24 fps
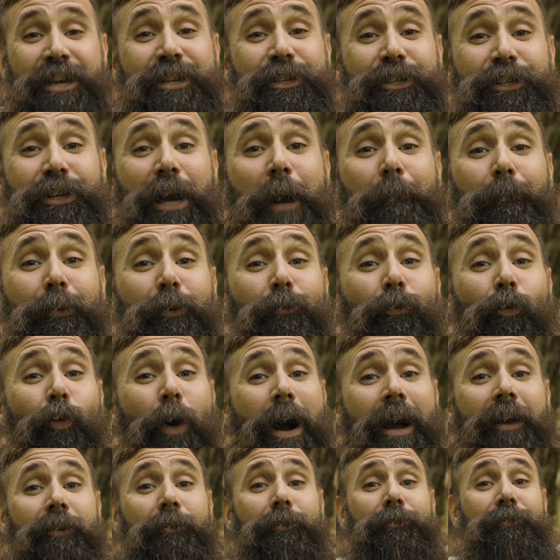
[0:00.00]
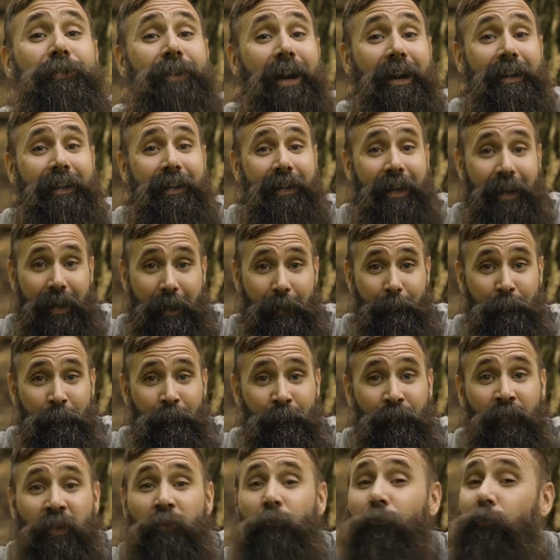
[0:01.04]
Shop Enwild.com
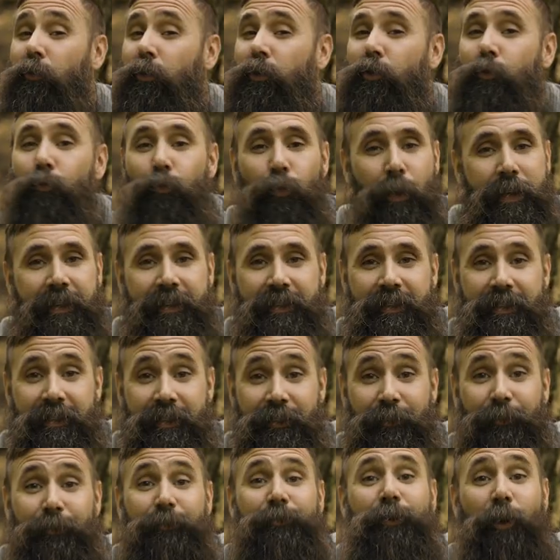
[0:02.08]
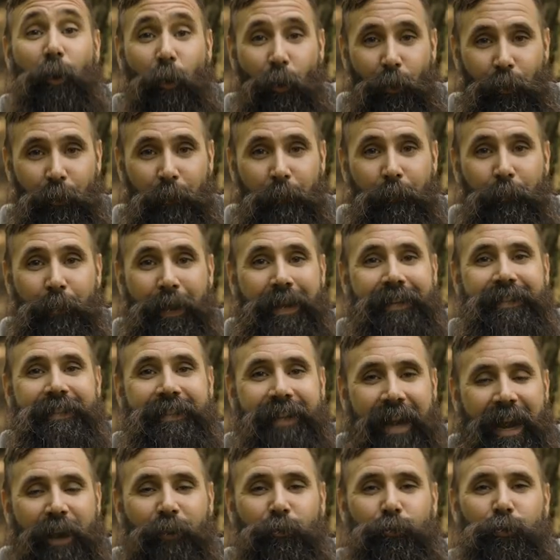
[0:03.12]
for great deals on the best
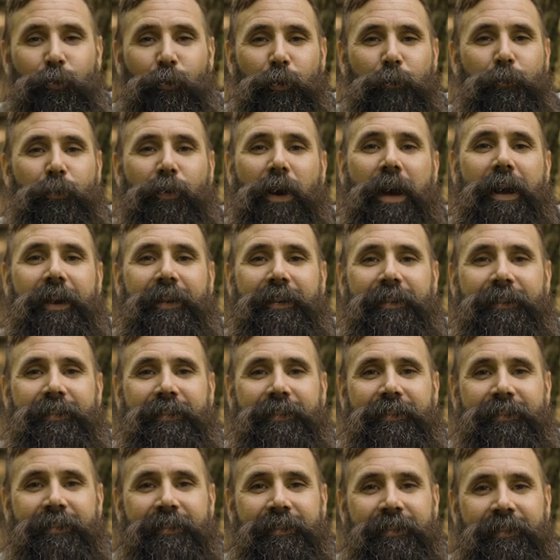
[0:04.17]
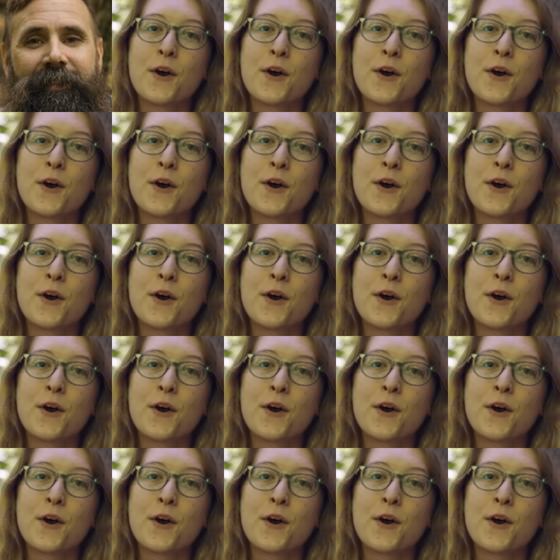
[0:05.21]
outdoor products.